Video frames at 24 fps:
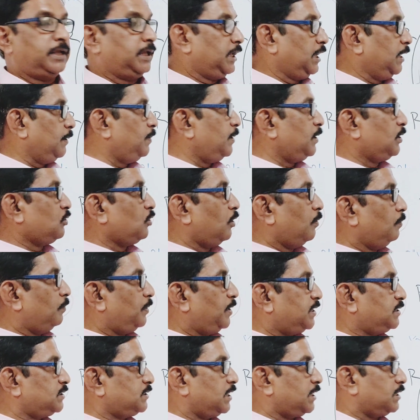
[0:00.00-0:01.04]
If it
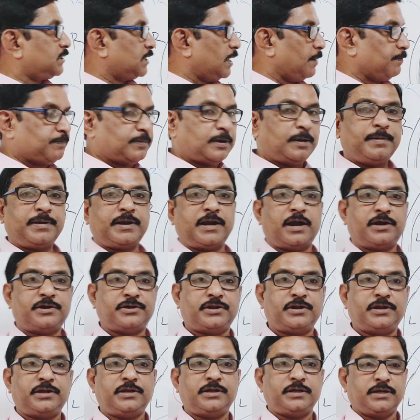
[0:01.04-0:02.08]
compresses the subclavian
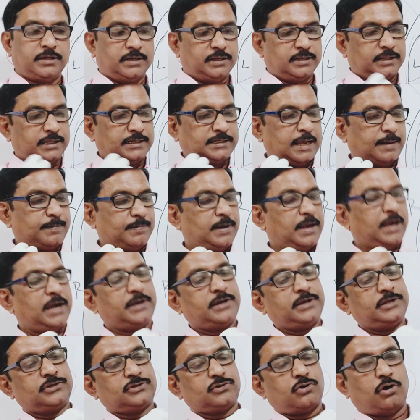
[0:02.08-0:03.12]
artery, the subclavian
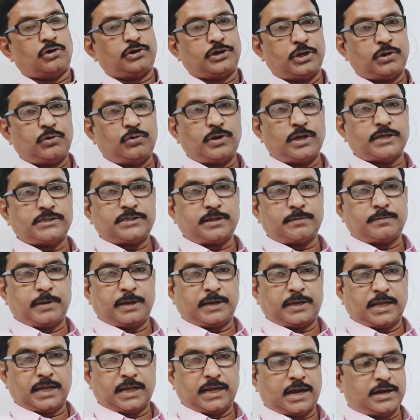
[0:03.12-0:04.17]
artery is continued as the
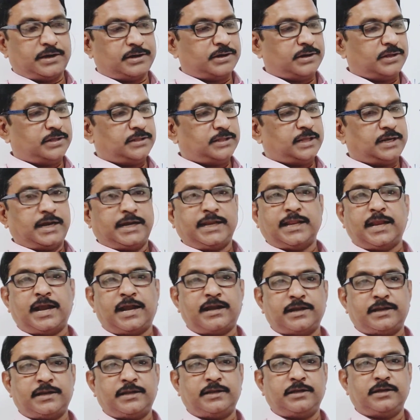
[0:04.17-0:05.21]
brachial artery, then radial
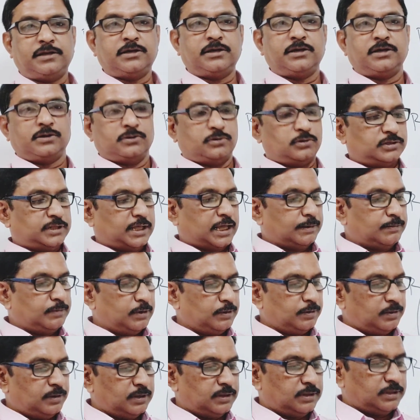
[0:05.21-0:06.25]
artery. So there
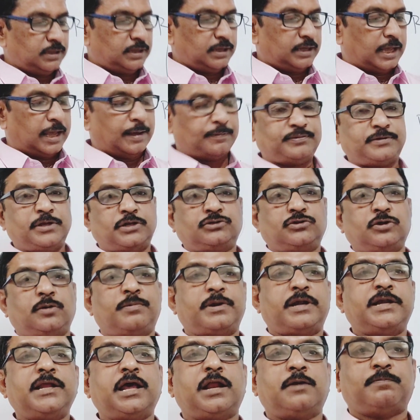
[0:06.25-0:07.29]
may be the absence of
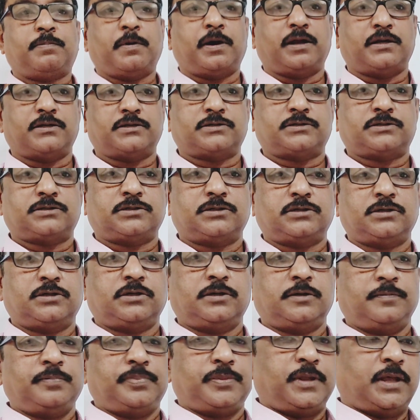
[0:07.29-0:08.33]
radial pulse.
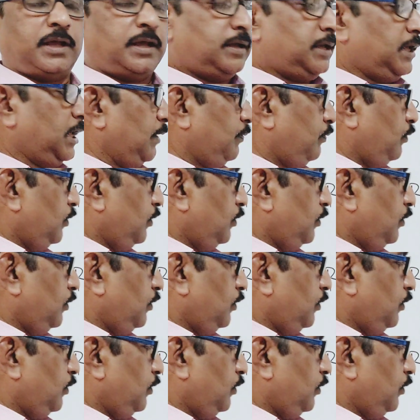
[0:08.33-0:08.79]
If